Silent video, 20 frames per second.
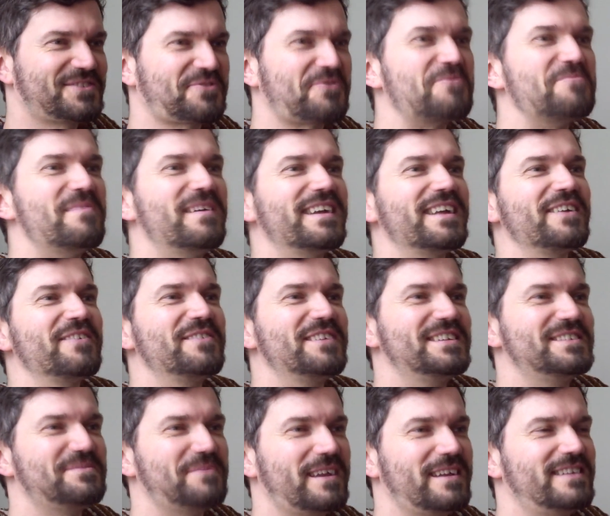screw money, who
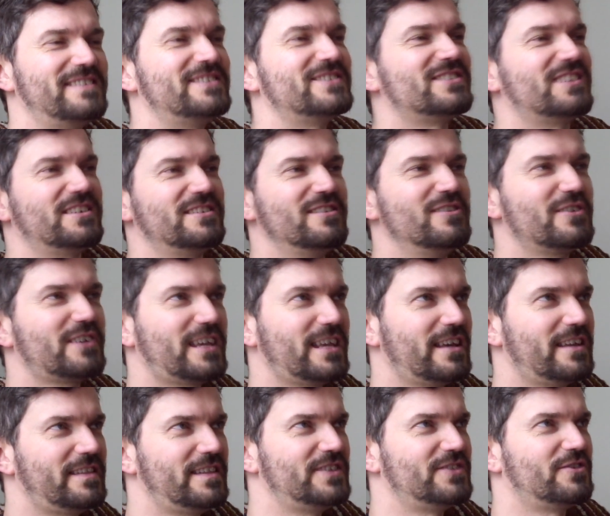needs money, and just
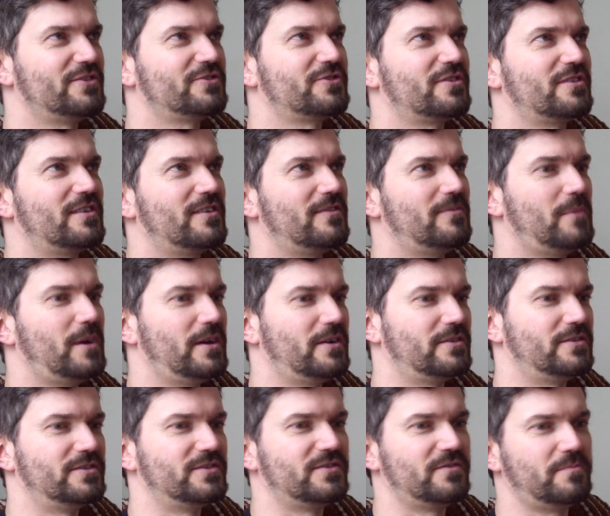looking at these alternative
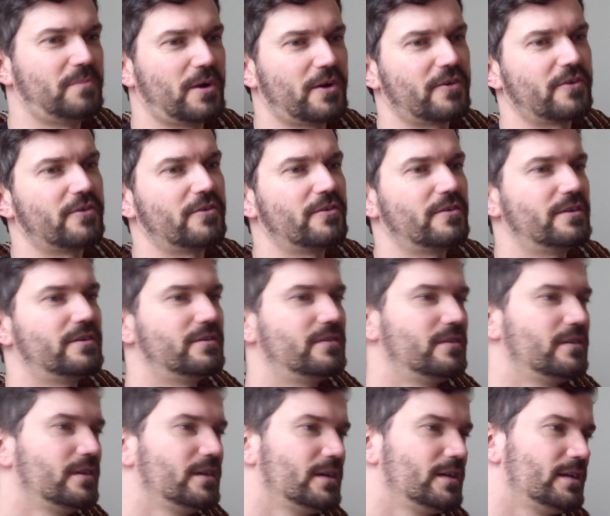models of barter
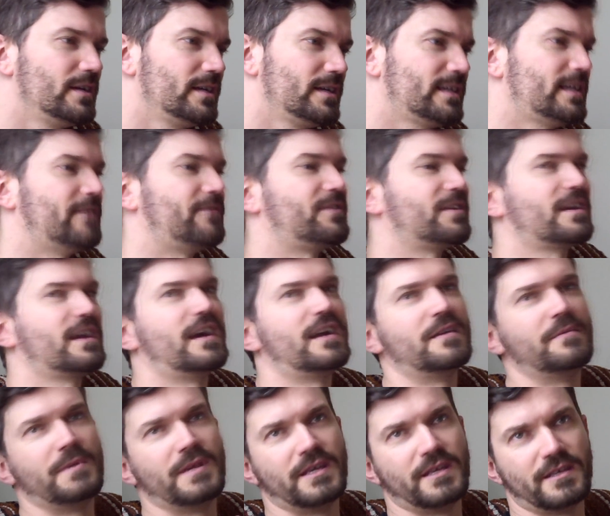and gift
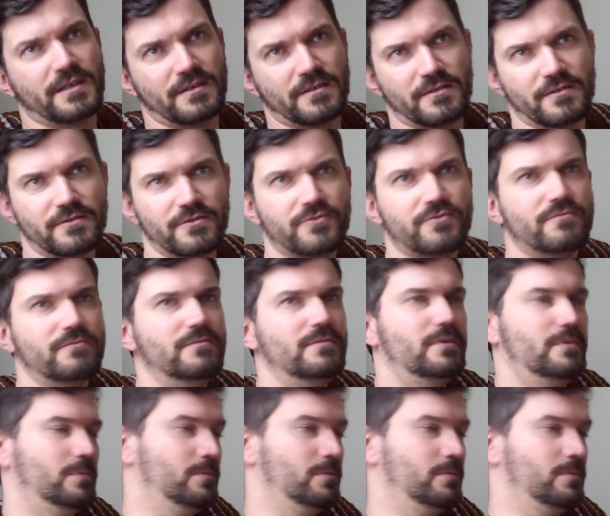economy and